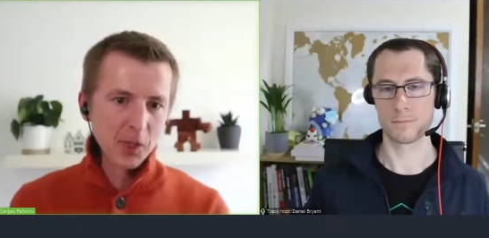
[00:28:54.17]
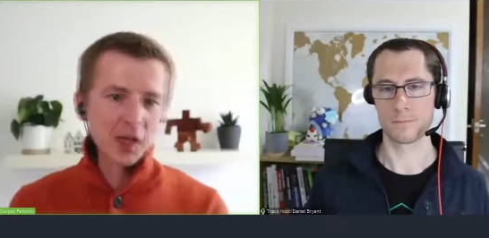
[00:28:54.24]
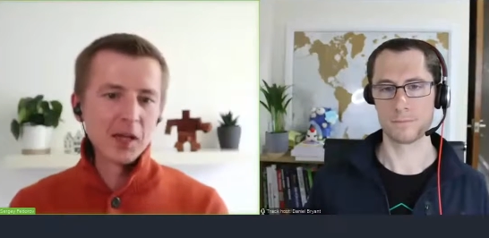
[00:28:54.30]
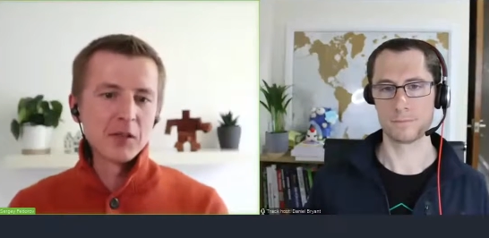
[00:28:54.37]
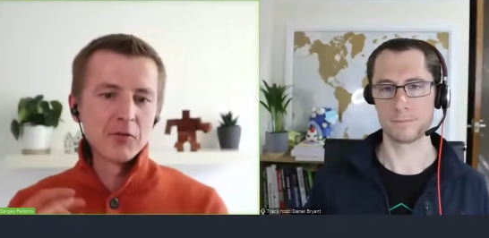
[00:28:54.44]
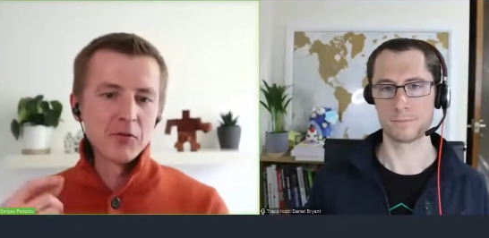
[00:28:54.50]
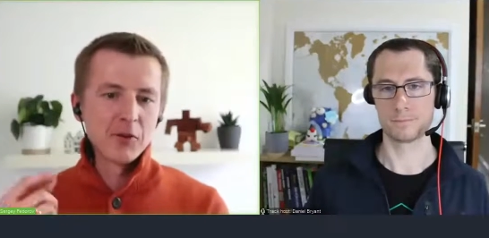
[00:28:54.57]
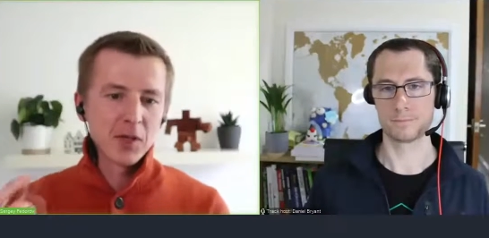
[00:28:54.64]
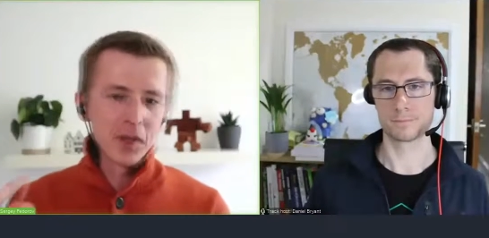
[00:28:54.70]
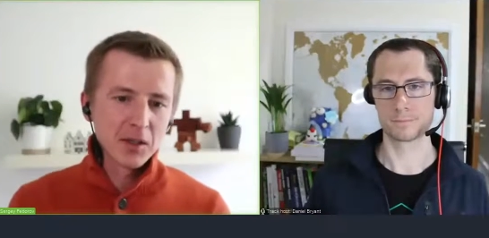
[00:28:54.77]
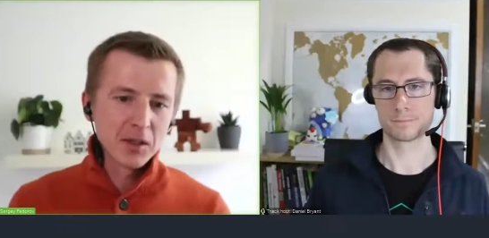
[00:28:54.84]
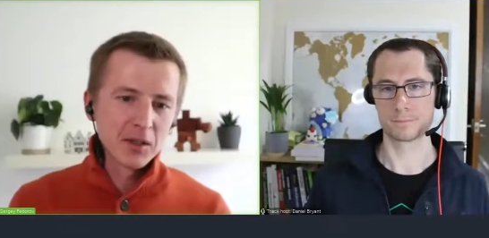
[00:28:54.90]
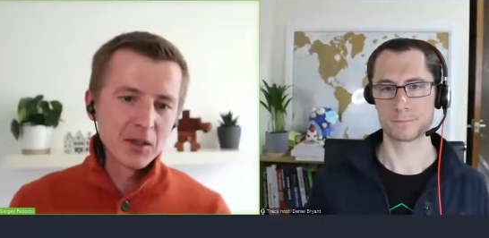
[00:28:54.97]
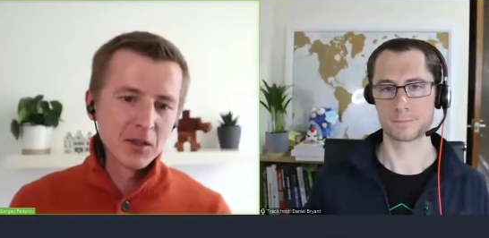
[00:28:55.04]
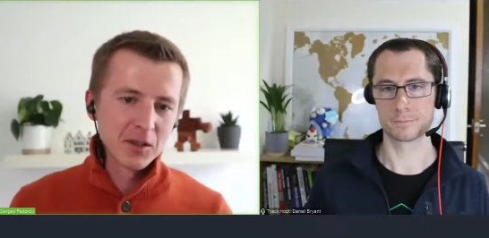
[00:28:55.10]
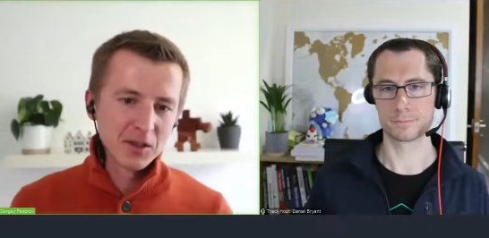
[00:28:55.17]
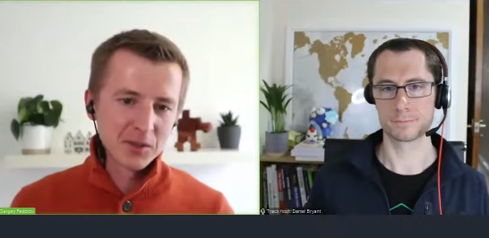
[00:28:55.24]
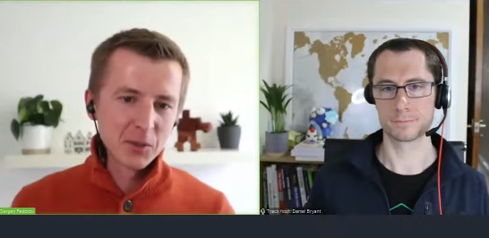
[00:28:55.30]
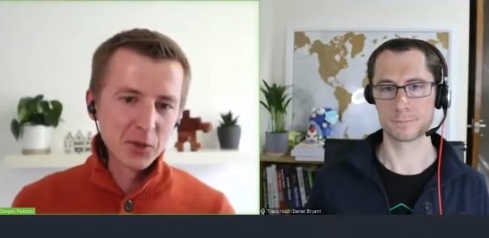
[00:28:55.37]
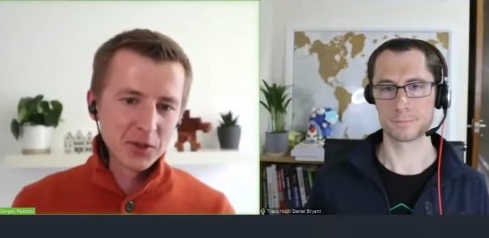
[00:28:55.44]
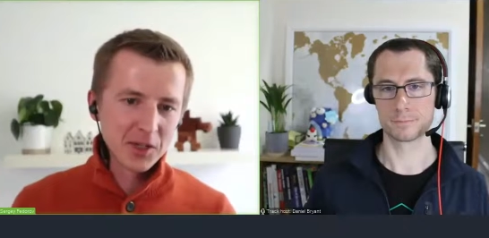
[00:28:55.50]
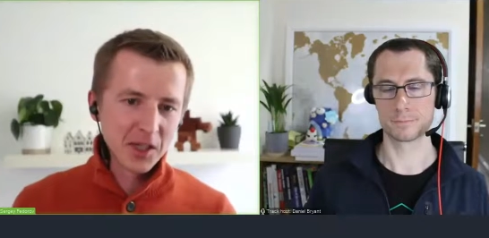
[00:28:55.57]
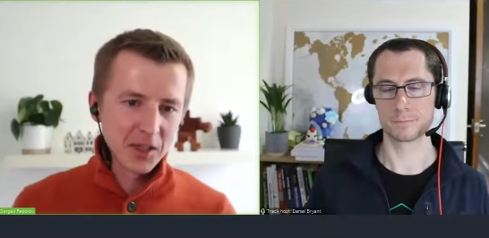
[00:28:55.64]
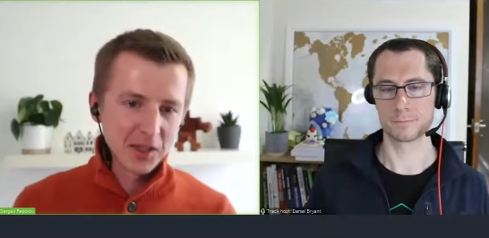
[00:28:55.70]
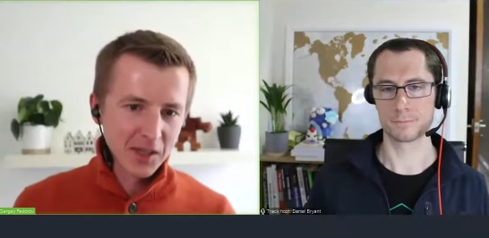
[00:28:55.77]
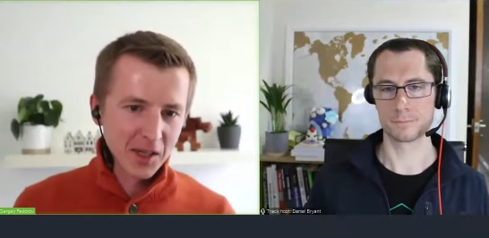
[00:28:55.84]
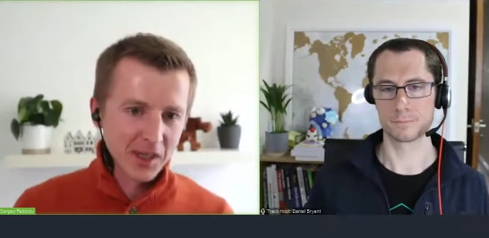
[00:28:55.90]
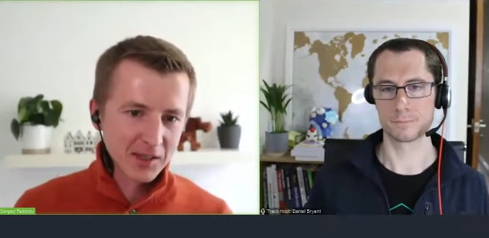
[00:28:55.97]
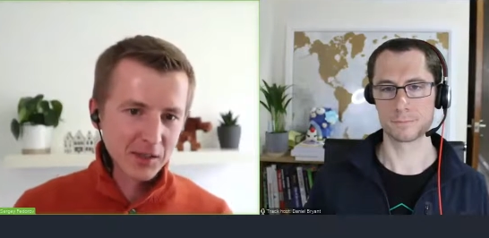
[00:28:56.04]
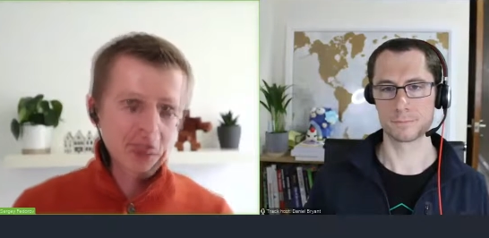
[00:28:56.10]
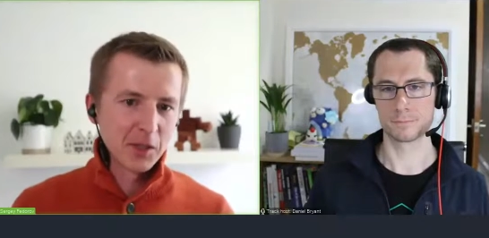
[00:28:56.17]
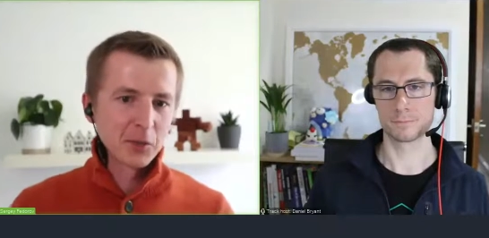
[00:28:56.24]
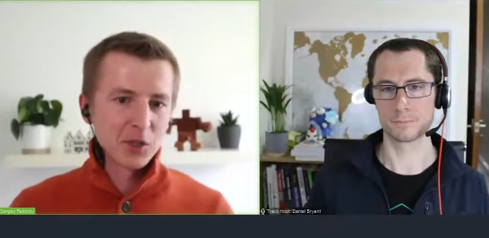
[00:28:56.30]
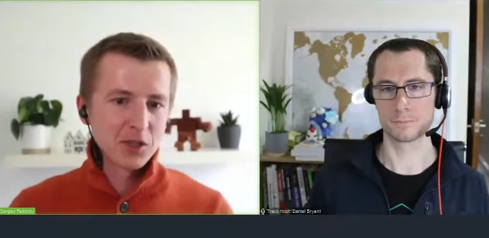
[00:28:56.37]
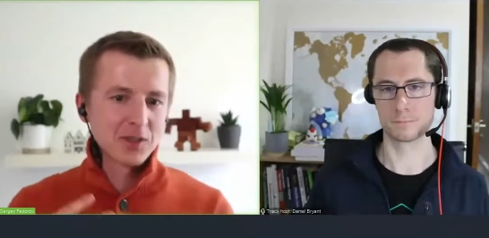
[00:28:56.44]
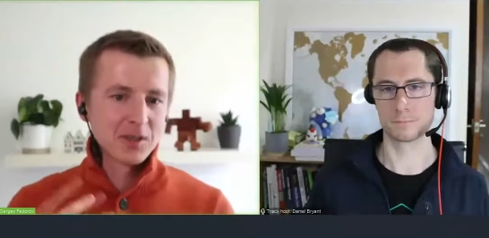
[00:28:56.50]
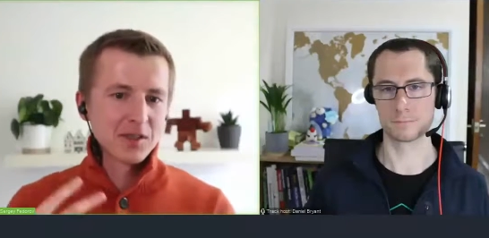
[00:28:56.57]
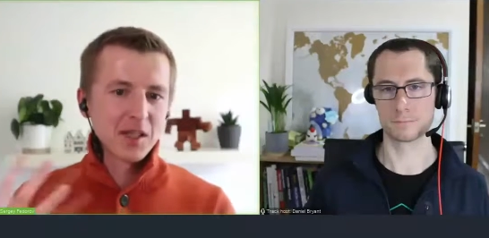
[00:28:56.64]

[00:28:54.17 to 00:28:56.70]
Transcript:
Speaker 1: we had a very small scale test and we just